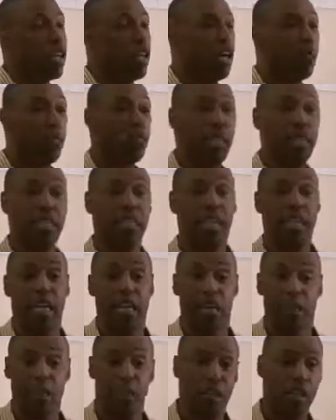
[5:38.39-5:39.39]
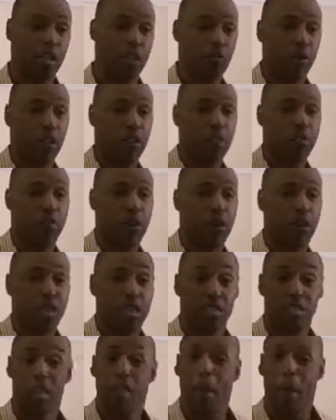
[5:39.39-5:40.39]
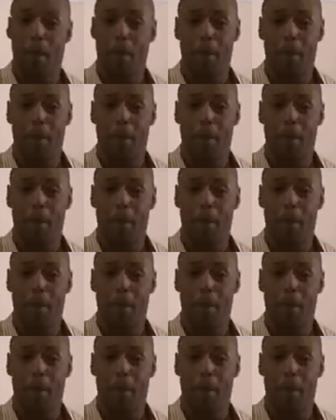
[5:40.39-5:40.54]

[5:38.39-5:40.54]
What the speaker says: company that can penetrate the markets